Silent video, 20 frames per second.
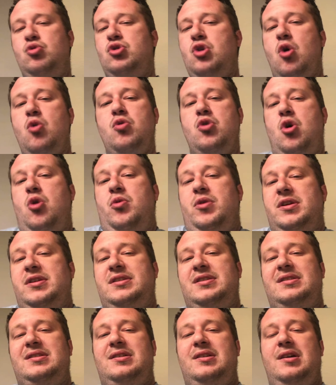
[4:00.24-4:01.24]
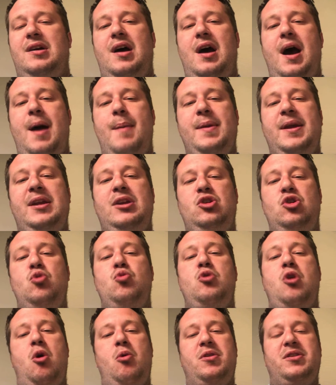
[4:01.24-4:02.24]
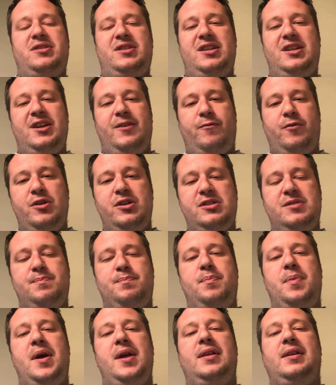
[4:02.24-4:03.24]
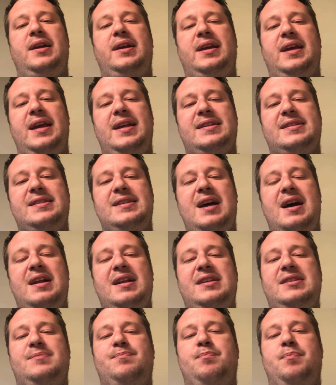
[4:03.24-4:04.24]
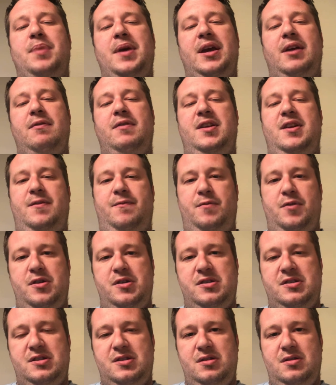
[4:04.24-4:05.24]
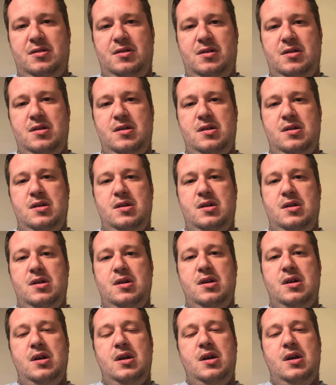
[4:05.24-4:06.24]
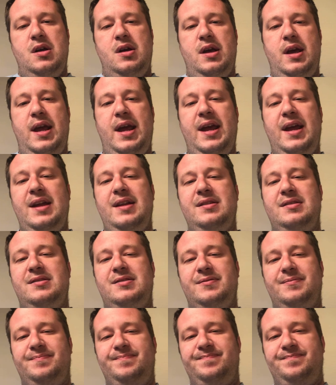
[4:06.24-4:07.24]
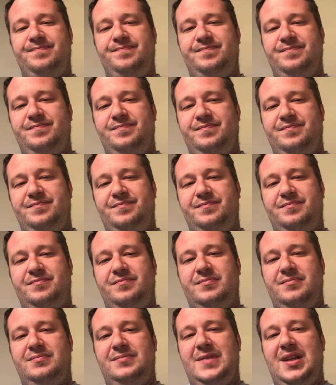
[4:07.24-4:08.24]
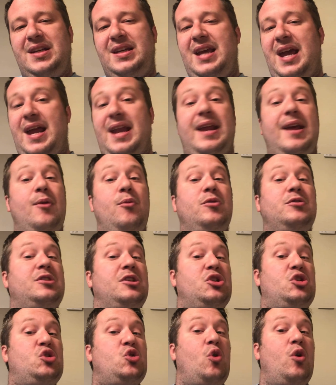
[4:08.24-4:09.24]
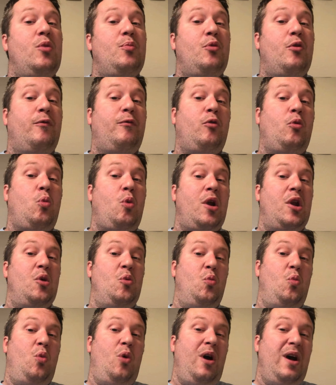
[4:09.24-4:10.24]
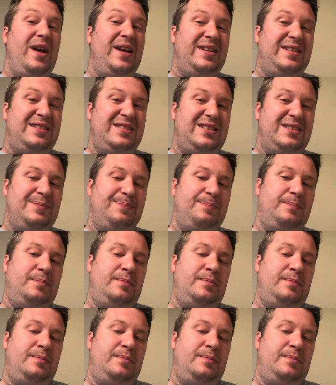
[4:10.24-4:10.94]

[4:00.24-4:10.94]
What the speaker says: don't notice, I mean, you notice the difference, but, like, it's not as big of a difference. And, again, it was enjoyable for what it was,